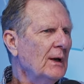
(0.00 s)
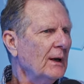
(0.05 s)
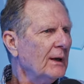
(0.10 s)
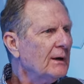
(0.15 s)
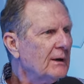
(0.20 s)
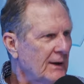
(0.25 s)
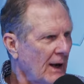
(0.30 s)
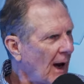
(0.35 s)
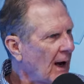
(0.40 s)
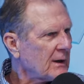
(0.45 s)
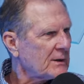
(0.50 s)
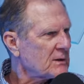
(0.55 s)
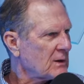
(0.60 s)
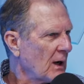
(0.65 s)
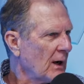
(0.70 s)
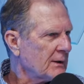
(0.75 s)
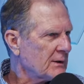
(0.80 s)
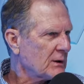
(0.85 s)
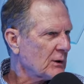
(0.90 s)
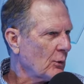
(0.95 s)
in tax
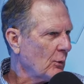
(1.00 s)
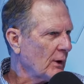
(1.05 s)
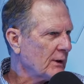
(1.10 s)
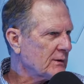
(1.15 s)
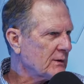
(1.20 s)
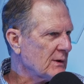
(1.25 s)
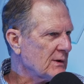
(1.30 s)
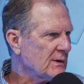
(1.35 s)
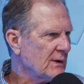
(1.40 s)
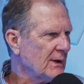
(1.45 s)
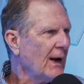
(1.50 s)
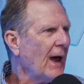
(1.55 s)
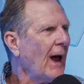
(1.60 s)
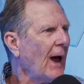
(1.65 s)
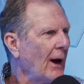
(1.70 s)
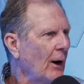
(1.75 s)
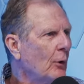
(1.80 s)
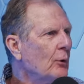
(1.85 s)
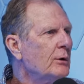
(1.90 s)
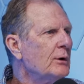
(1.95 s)
consequences in
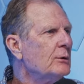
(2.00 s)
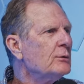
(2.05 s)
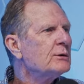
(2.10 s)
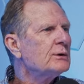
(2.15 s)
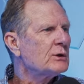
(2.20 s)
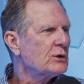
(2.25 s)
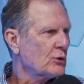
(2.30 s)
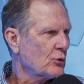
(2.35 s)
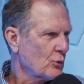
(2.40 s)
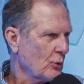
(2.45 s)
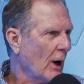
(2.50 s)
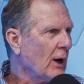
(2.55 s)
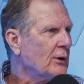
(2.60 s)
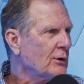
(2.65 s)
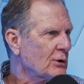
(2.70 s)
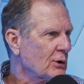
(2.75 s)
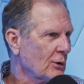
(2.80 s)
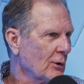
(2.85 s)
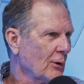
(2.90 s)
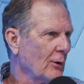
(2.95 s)
how you
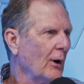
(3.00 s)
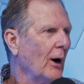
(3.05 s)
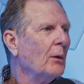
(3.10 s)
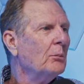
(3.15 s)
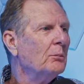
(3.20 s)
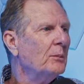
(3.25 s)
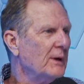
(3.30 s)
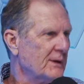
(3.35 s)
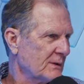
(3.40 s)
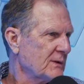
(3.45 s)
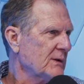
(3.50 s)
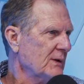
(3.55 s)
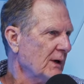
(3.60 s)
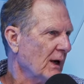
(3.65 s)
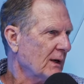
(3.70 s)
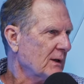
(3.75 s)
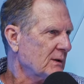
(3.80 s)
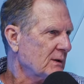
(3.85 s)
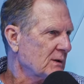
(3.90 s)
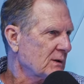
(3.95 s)
structure a
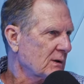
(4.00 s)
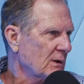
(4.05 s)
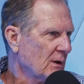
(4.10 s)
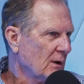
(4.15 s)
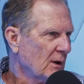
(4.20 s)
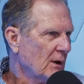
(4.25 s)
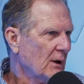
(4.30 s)
business.